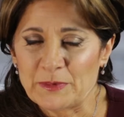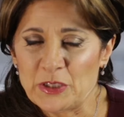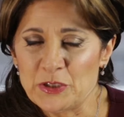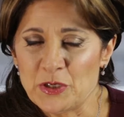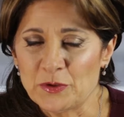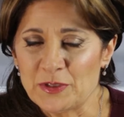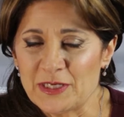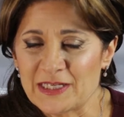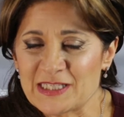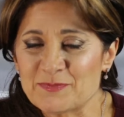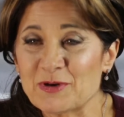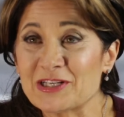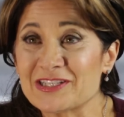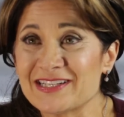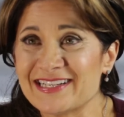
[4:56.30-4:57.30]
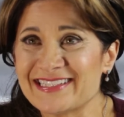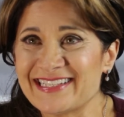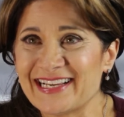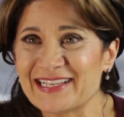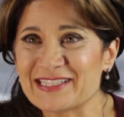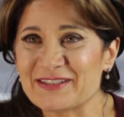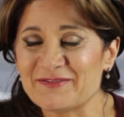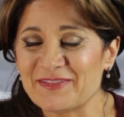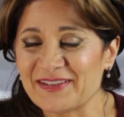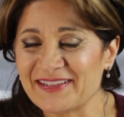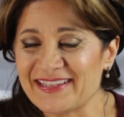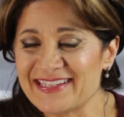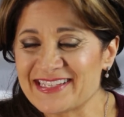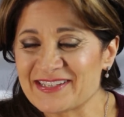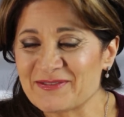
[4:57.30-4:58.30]
You know the expression, it takes a
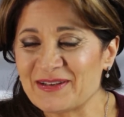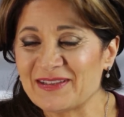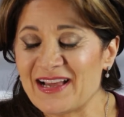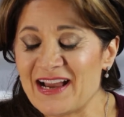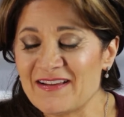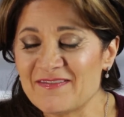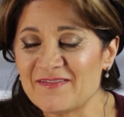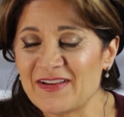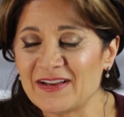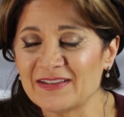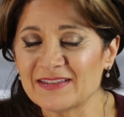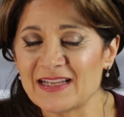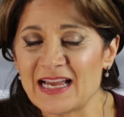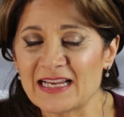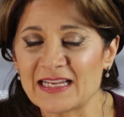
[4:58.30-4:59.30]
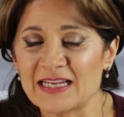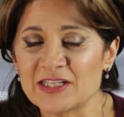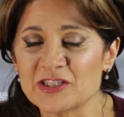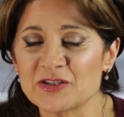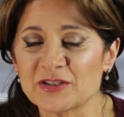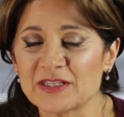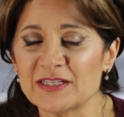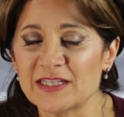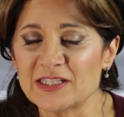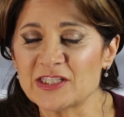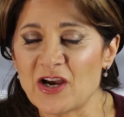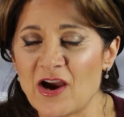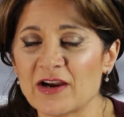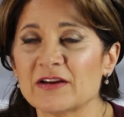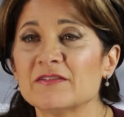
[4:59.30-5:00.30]
village? Well, I felt like it took an
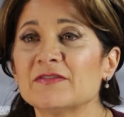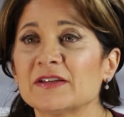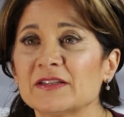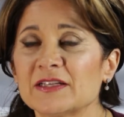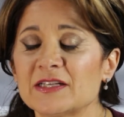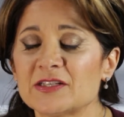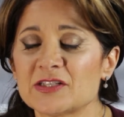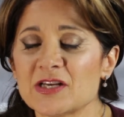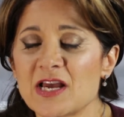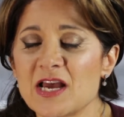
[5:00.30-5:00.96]
entire village.